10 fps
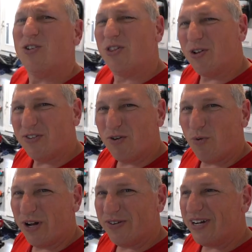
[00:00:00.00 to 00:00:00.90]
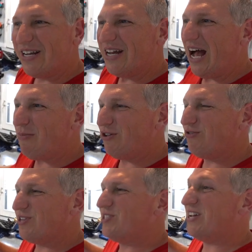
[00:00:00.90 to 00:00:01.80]
So those of you wondering how much
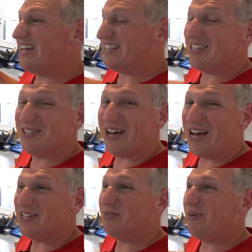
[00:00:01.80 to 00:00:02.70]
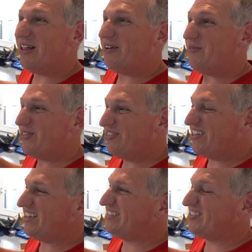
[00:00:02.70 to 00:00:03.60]
does something like this cost, well, we
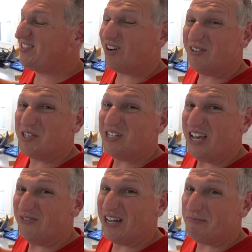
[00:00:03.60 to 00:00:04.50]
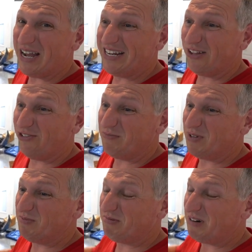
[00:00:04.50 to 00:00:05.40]
think this service, if done by a dealership,
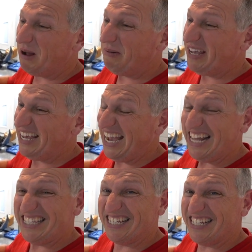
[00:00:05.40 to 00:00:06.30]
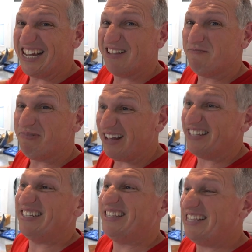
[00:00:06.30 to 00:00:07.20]
is probably eight to ten
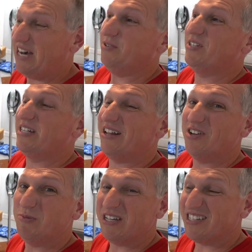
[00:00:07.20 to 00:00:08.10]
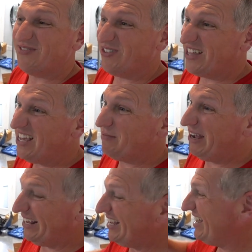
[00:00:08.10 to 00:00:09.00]
plus thousand dollars, because if you think
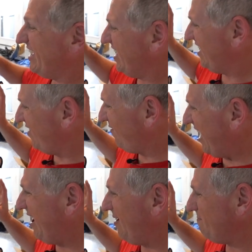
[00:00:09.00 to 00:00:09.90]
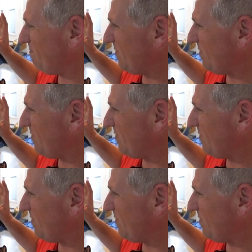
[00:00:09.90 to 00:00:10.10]
about it, you've got